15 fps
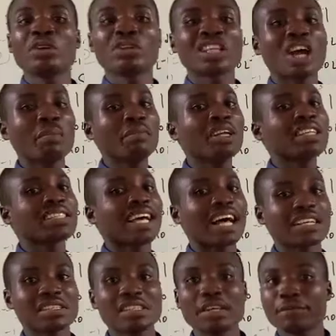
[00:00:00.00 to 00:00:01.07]
ml is
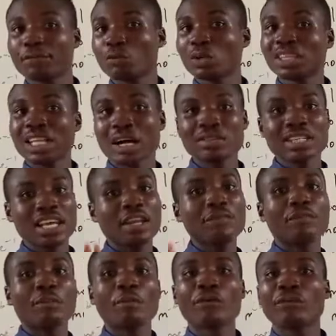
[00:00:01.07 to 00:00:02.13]
as if without any
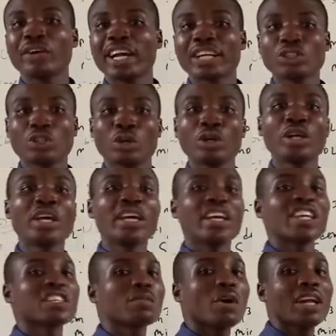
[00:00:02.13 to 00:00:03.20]
form of reaction.
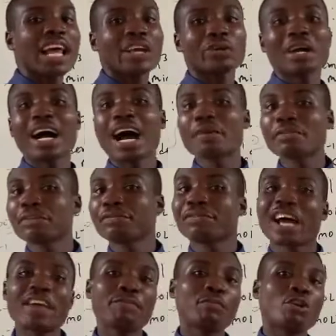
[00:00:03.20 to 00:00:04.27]
It's more like you are having
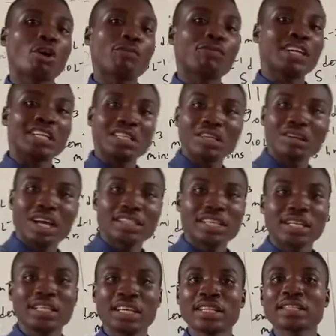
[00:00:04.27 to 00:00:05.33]
5 ml of ethyl
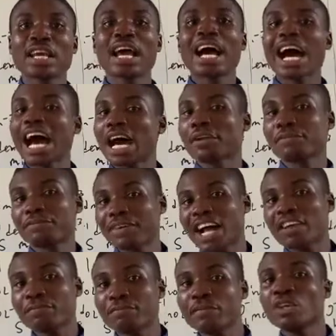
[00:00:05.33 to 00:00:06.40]
acetate and
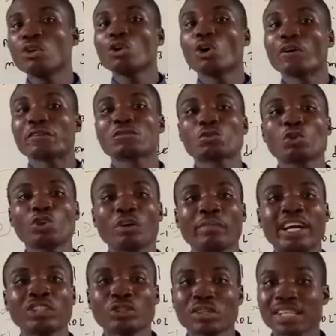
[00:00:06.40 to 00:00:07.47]
5 ml of sodium
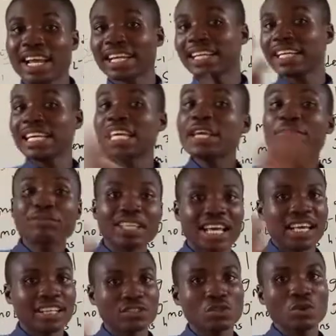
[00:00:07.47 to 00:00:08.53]
hydroxide. If
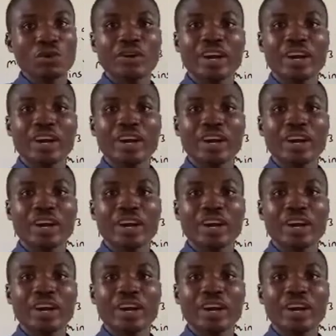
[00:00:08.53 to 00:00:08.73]
there is no